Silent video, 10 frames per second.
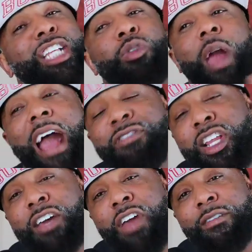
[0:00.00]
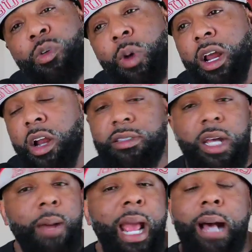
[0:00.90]
that you have to lift heavyweight all the
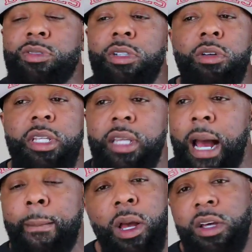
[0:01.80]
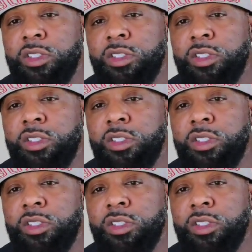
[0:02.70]
time. Absolutely not.